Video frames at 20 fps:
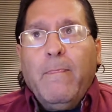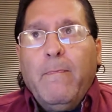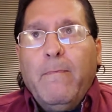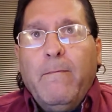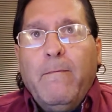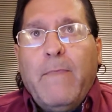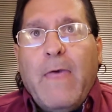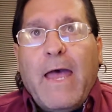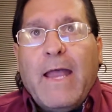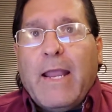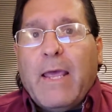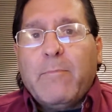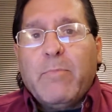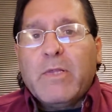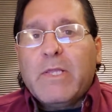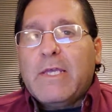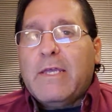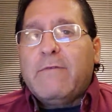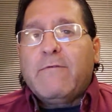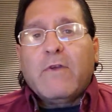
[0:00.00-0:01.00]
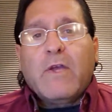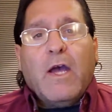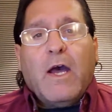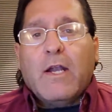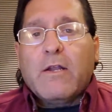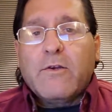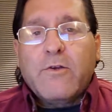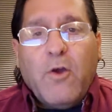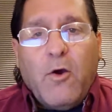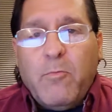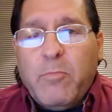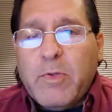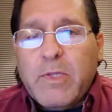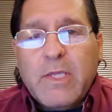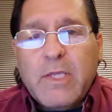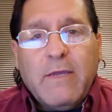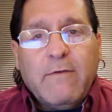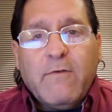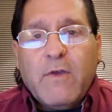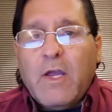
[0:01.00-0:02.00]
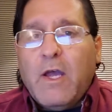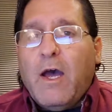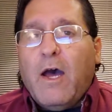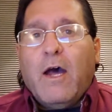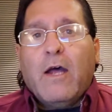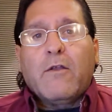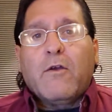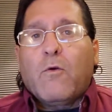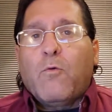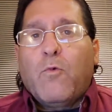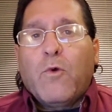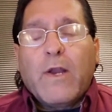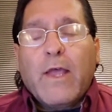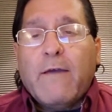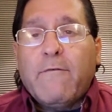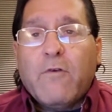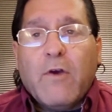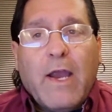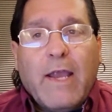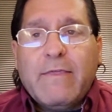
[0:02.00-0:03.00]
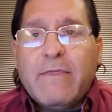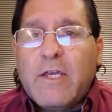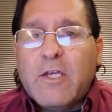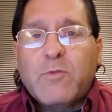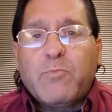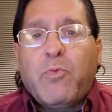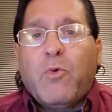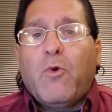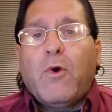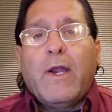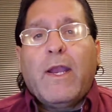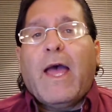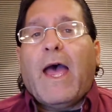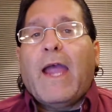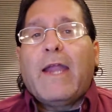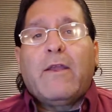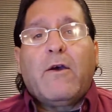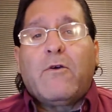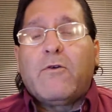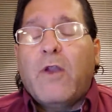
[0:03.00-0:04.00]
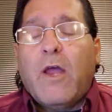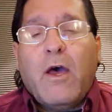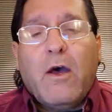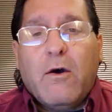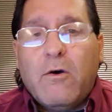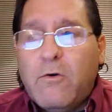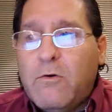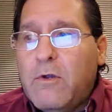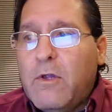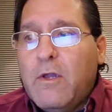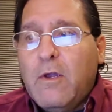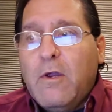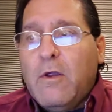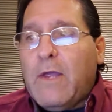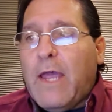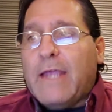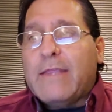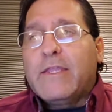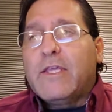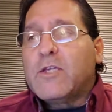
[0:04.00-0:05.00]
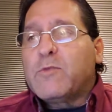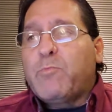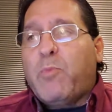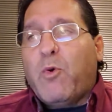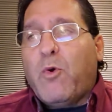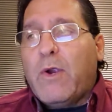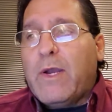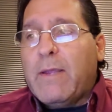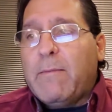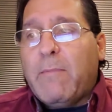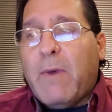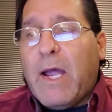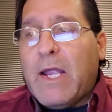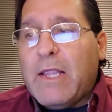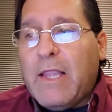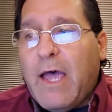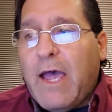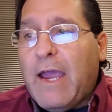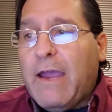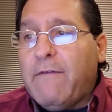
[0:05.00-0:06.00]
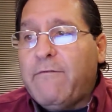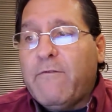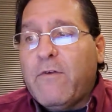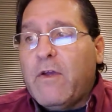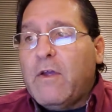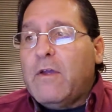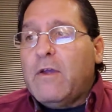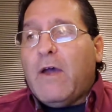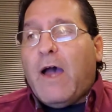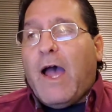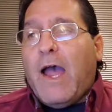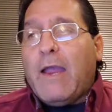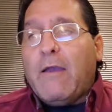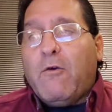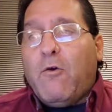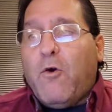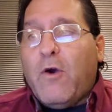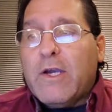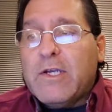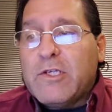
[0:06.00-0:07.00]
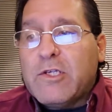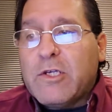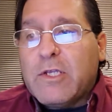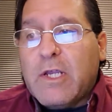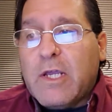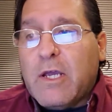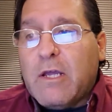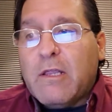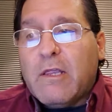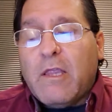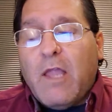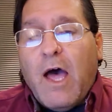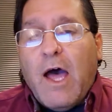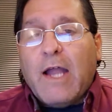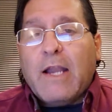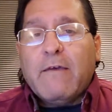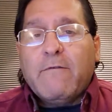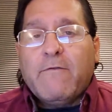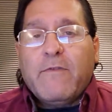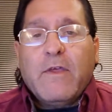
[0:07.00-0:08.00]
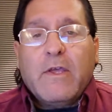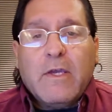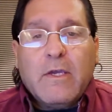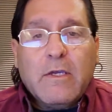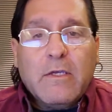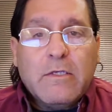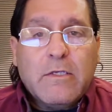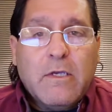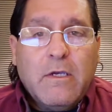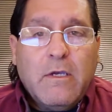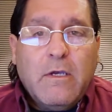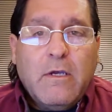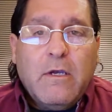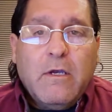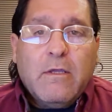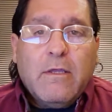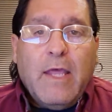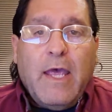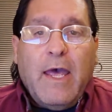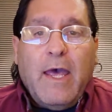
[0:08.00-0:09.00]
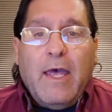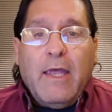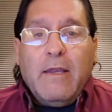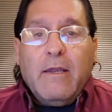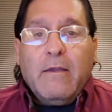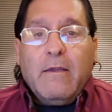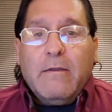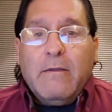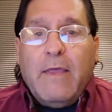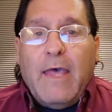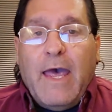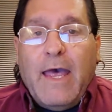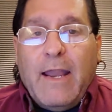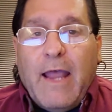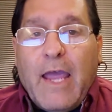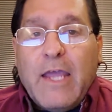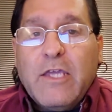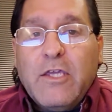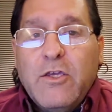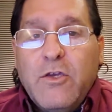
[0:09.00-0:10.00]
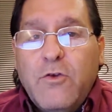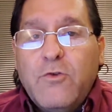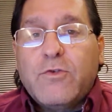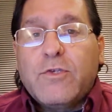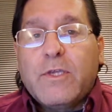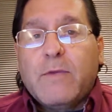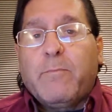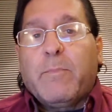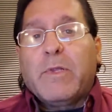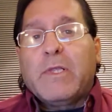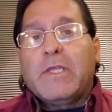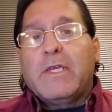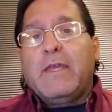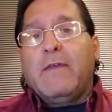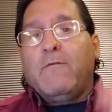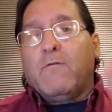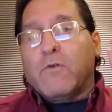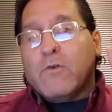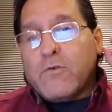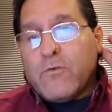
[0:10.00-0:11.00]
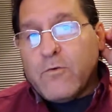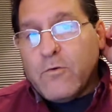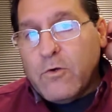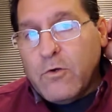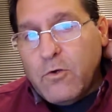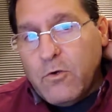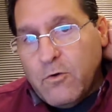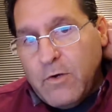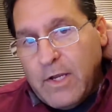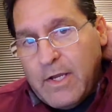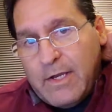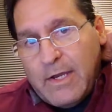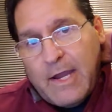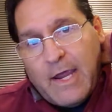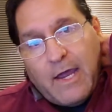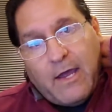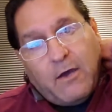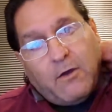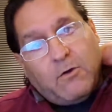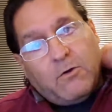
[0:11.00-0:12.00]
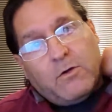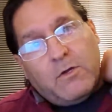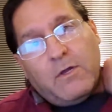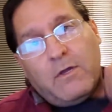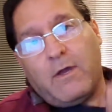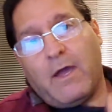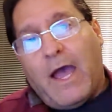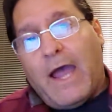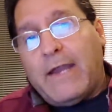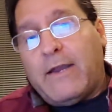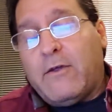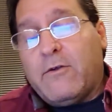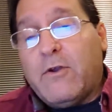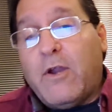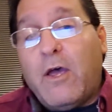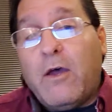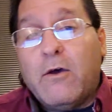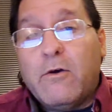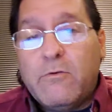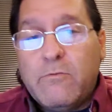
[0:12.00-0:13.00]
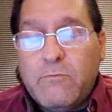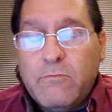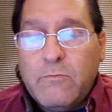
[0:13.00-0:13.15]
that I believe in God or don't believe in God or whatever. At this point, I don't know. At this point in my life, I'm questioning a lot of things that I used to believe were true, and now I don't know.